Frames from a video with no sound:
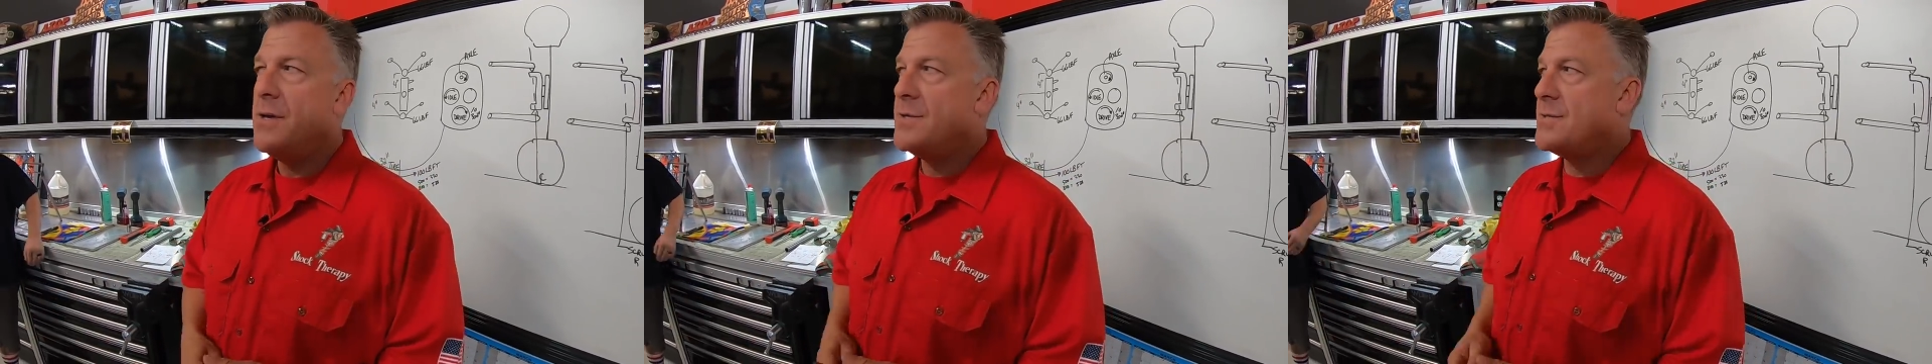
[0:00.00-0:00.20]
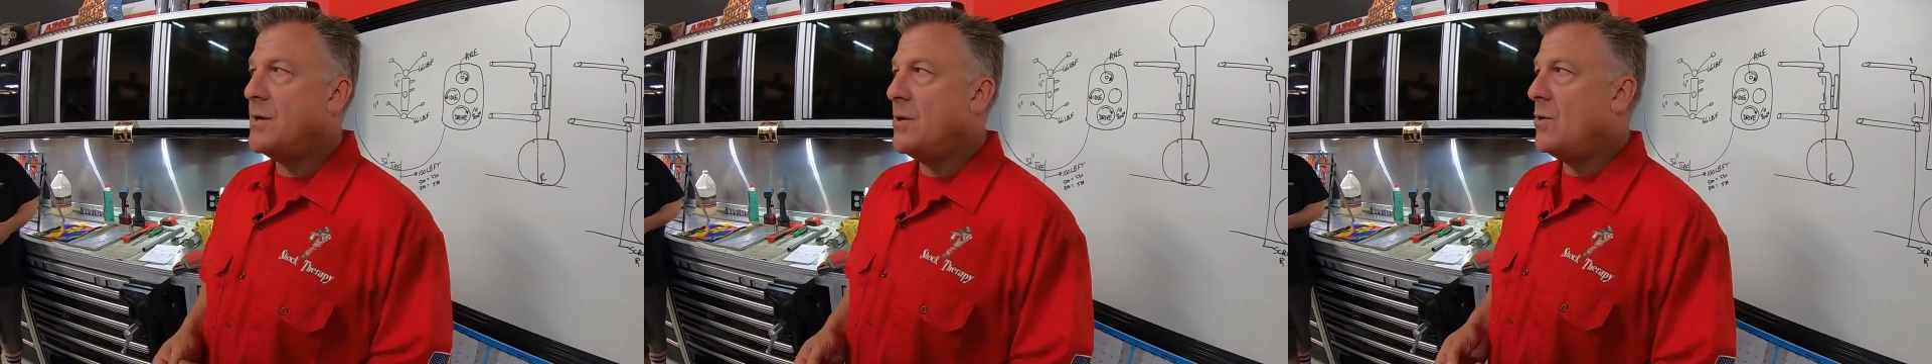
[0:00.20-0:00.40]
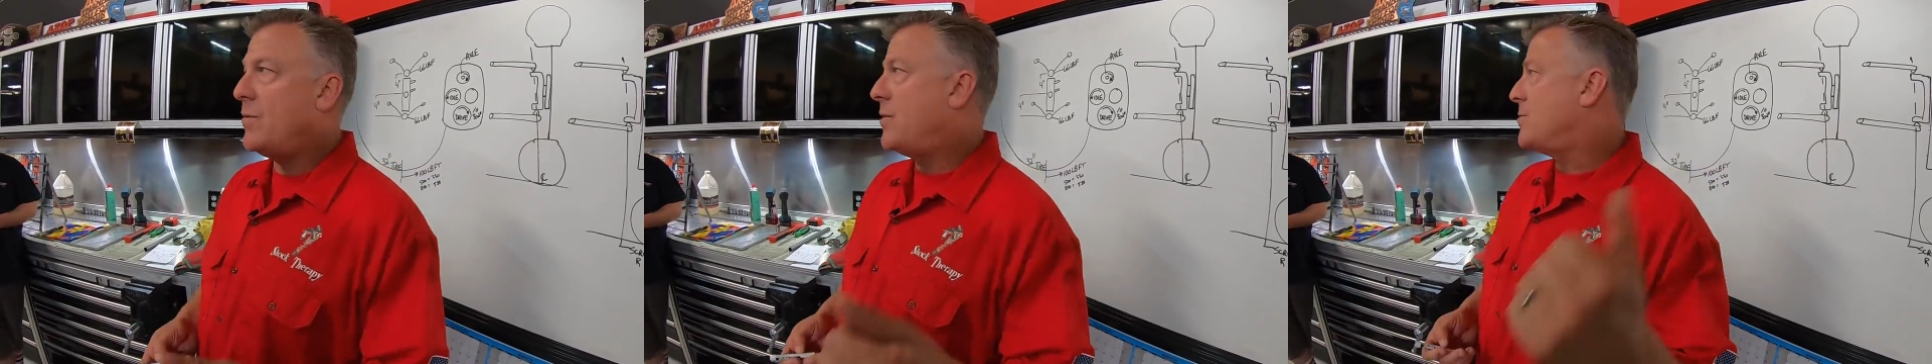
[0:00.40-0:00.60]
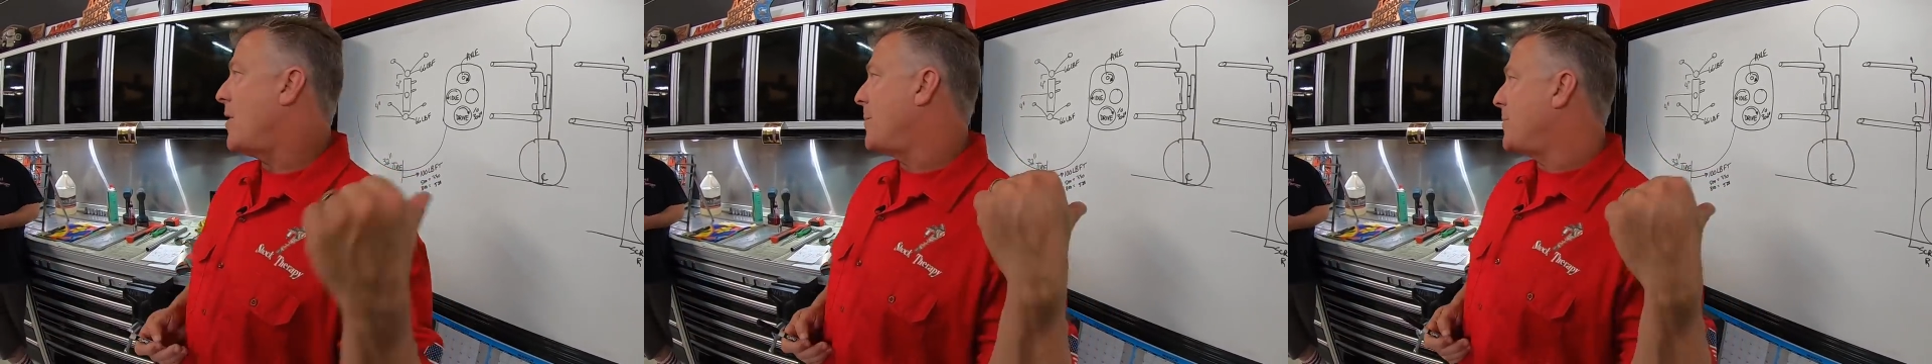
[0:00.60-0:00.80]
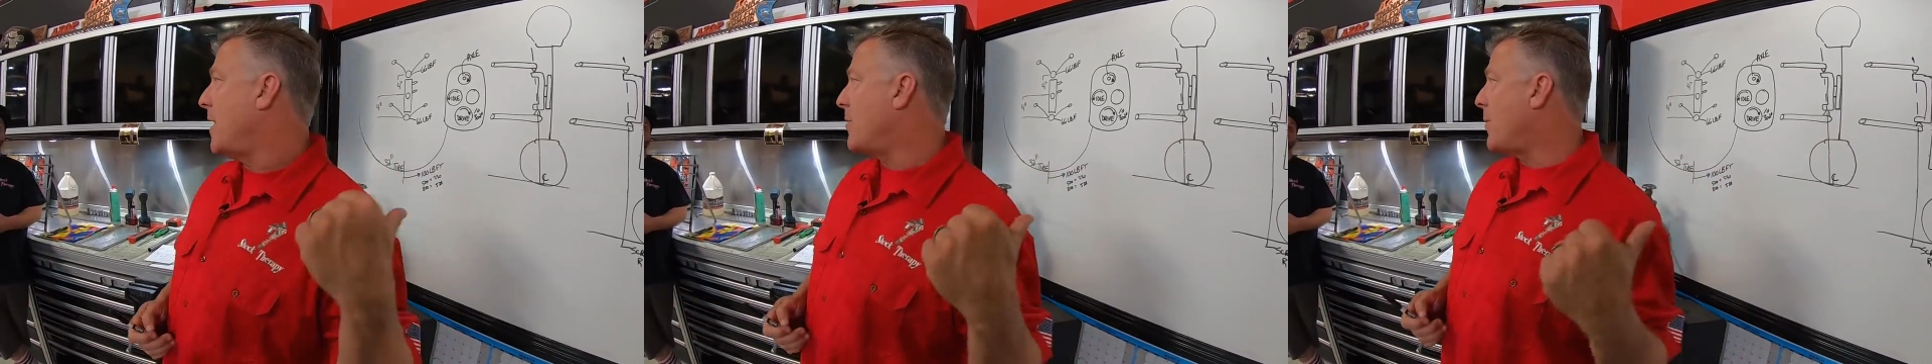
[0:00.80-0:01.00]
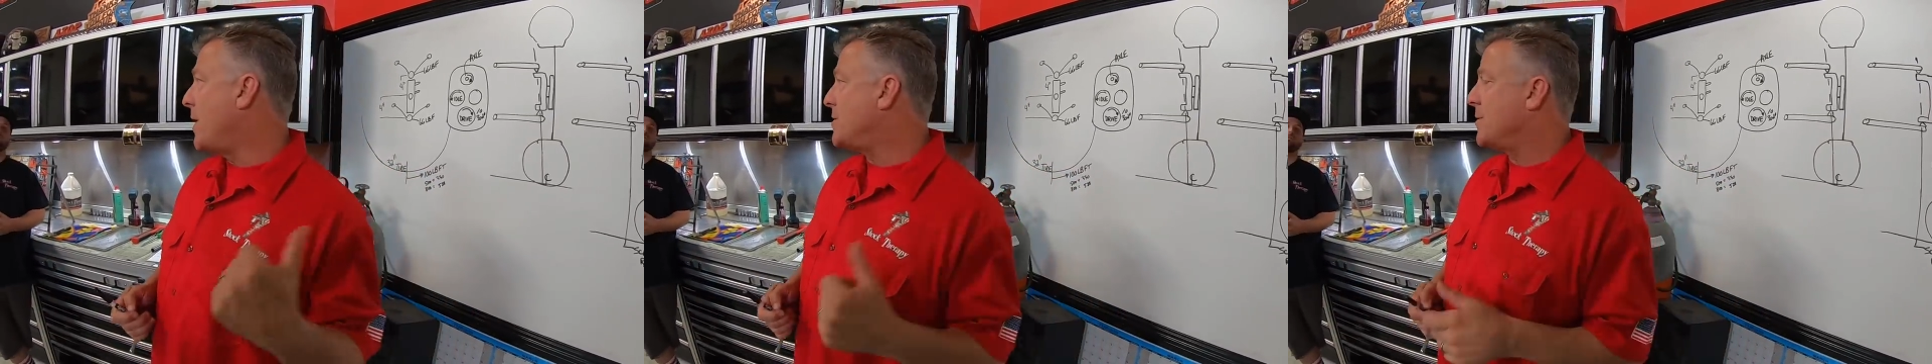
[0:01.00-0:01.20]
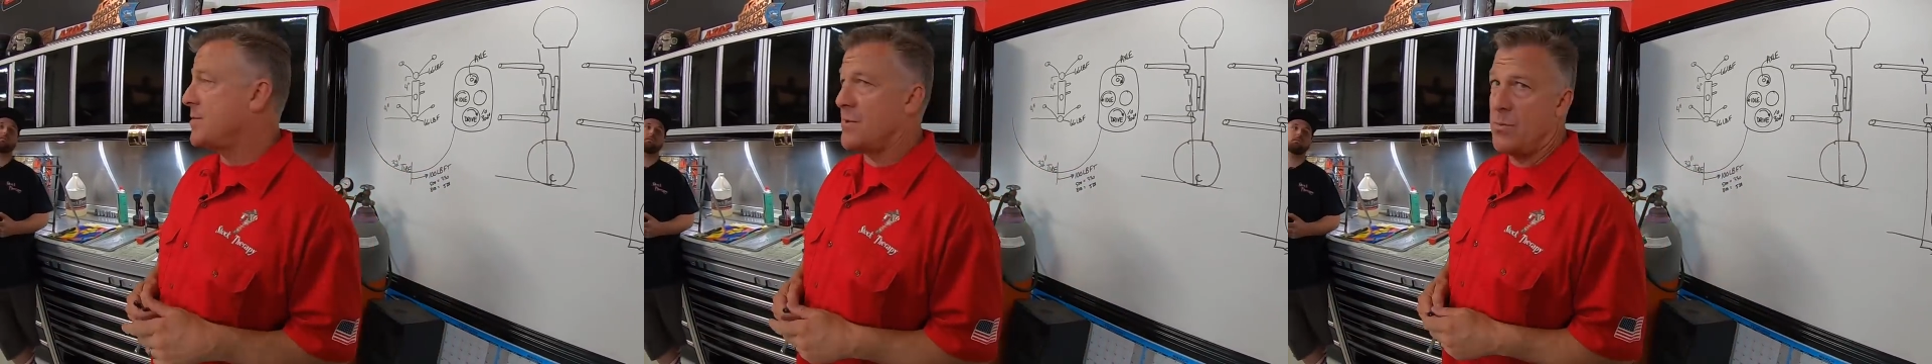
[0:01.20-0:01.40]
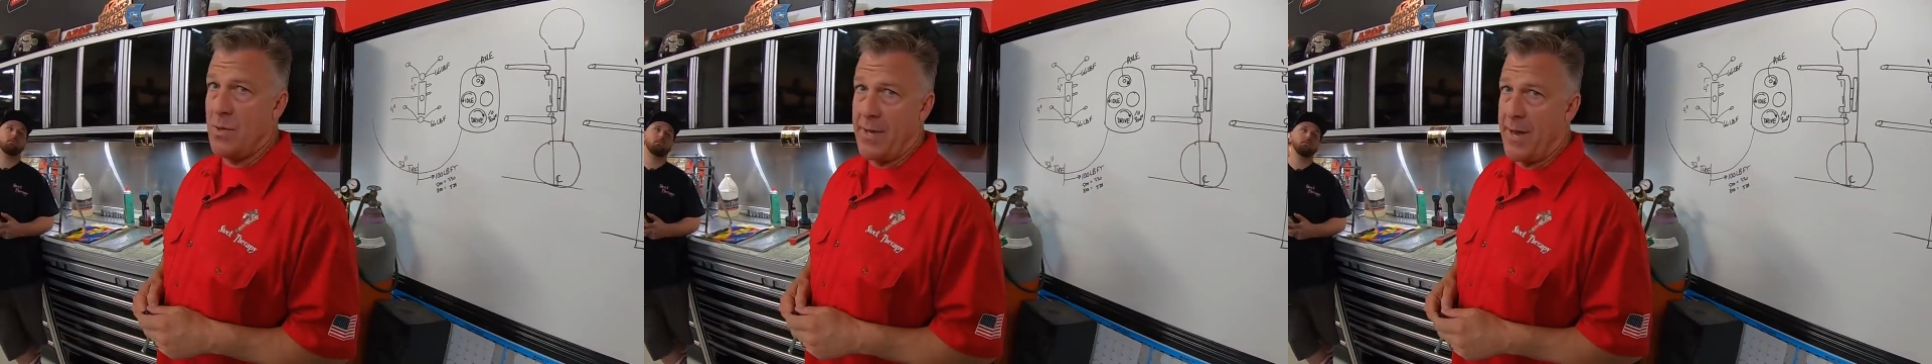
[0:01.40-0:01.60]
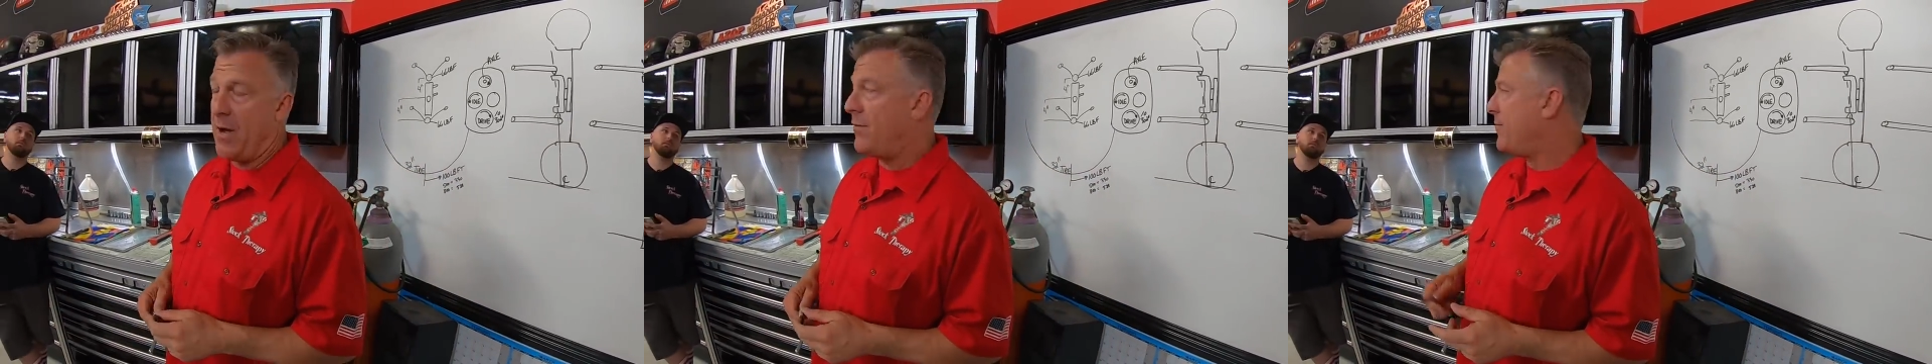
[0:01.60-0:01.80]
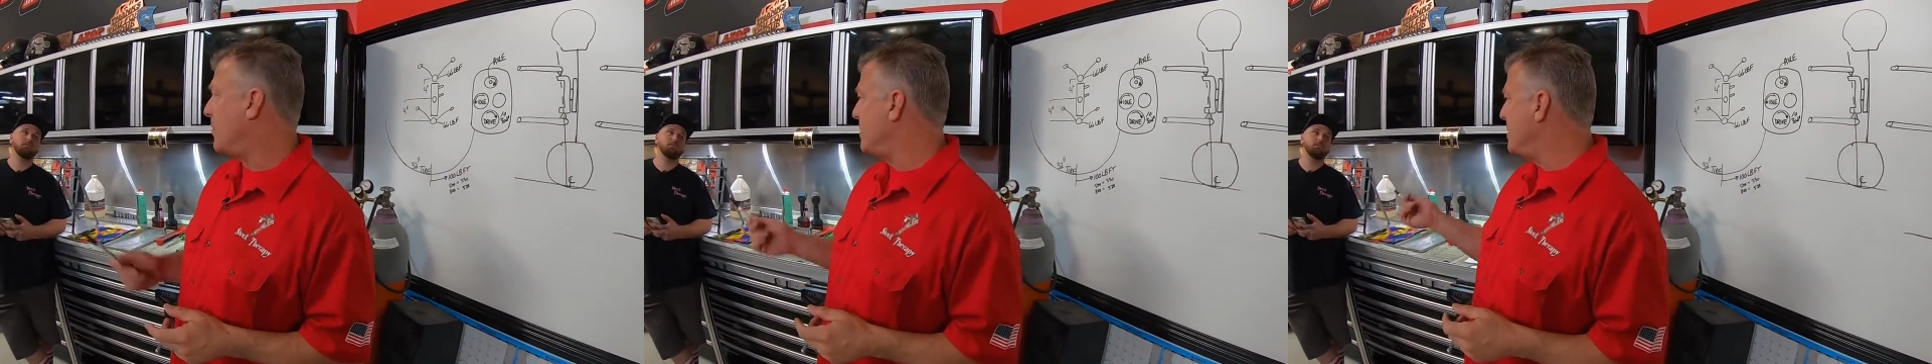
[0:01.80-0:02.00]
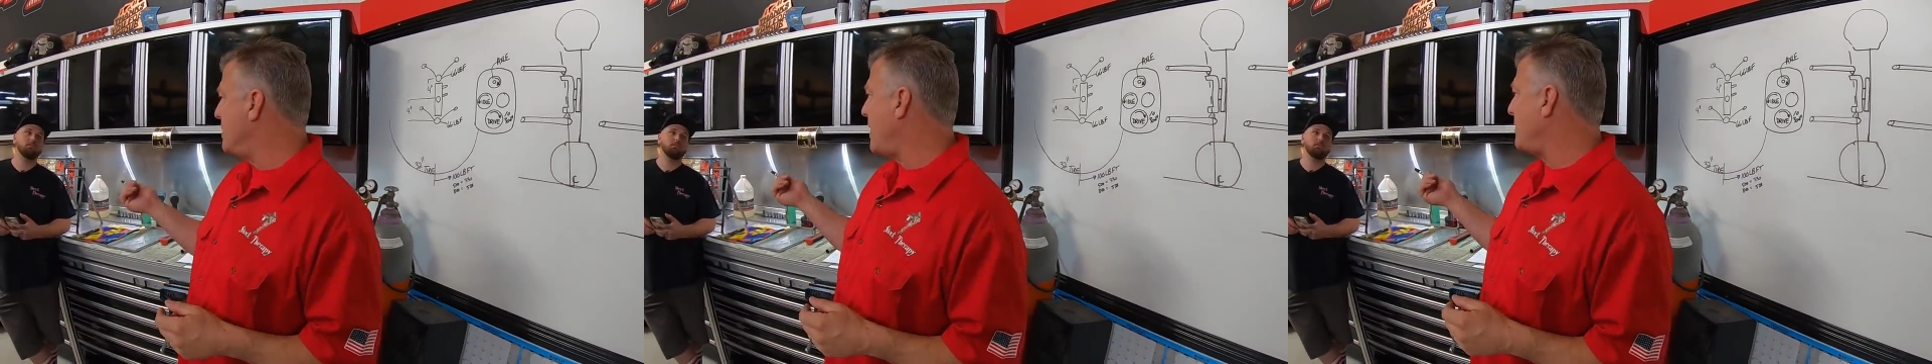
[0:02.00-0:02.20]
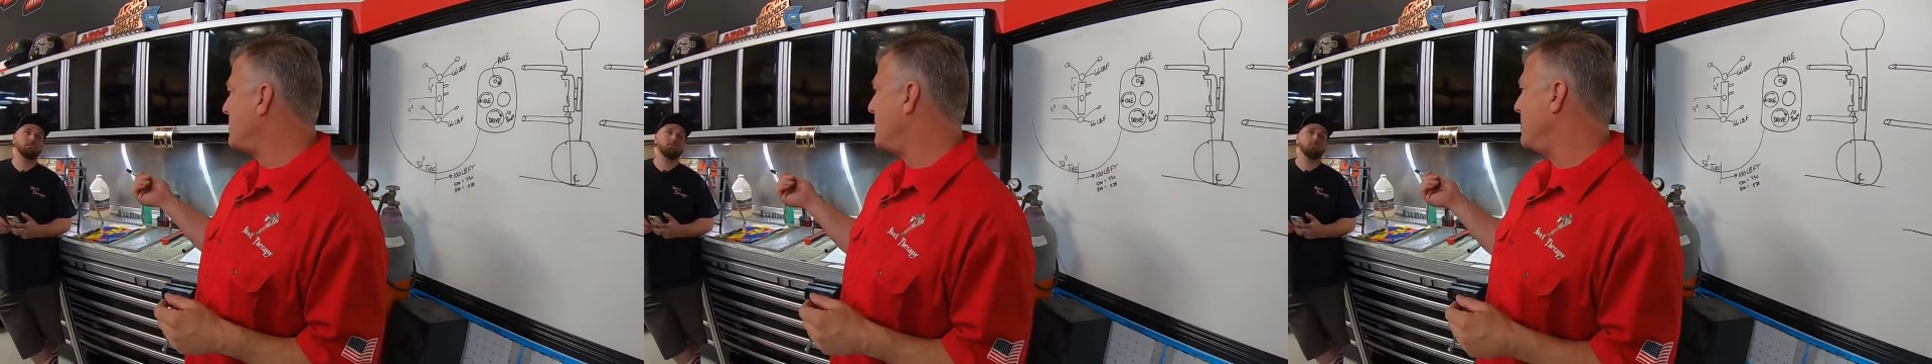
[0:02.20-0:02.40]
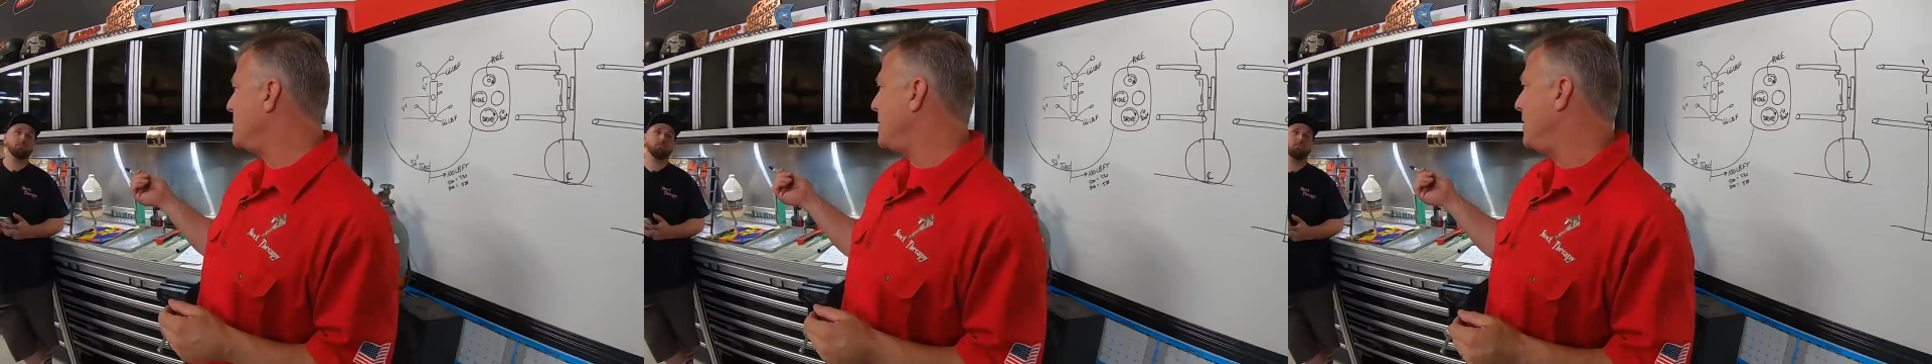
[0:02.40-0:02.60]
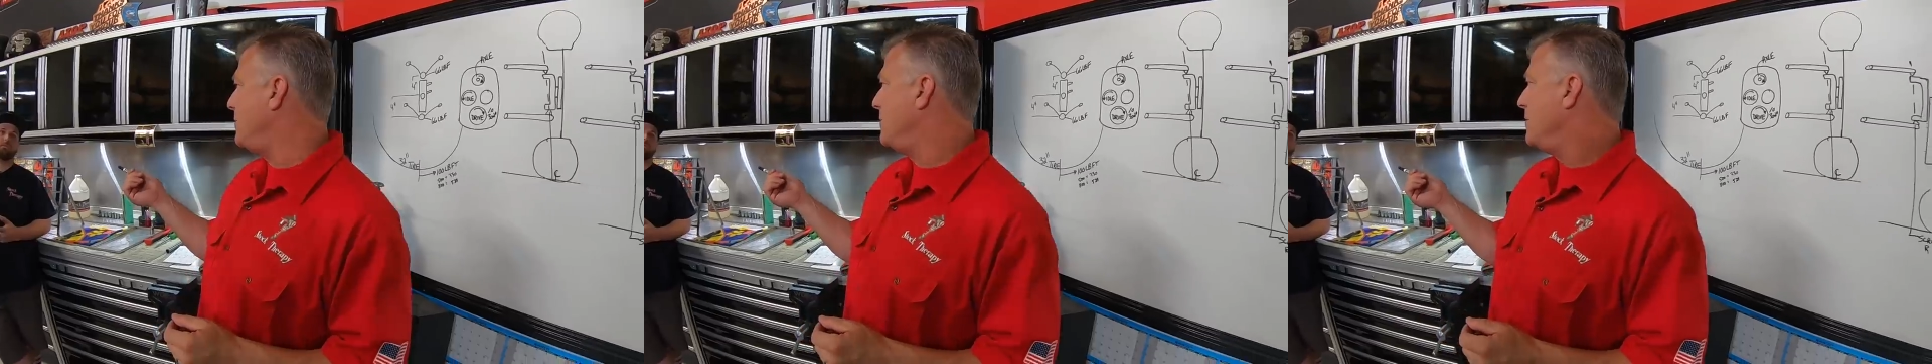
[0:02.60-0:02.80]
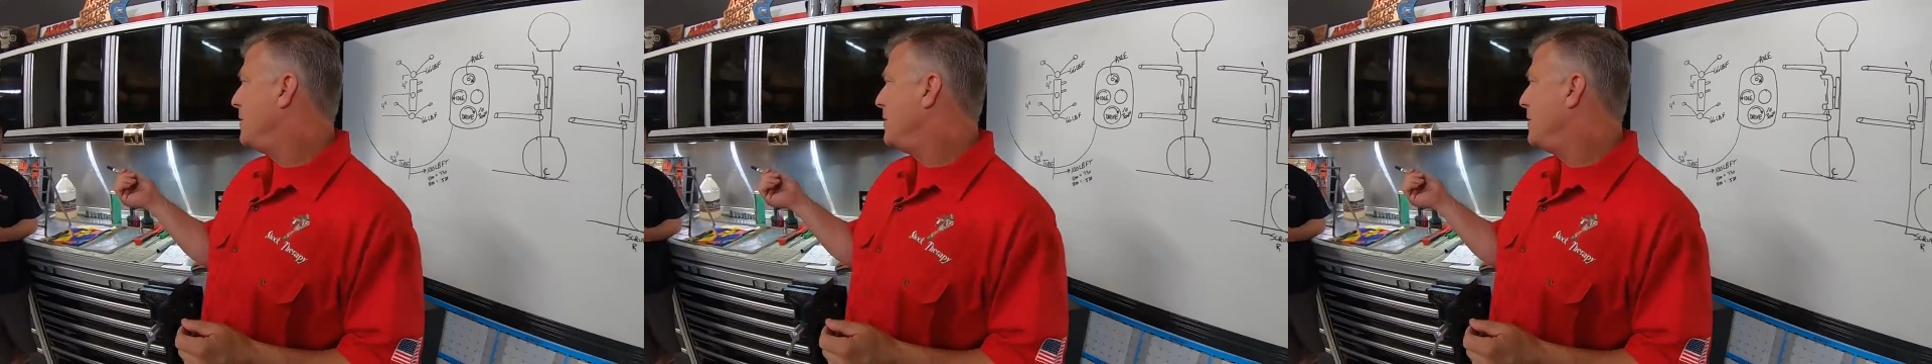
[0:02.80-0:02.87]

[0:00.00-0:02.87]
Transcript: So the drop down ratios are really helpful. Did you have something, Steve?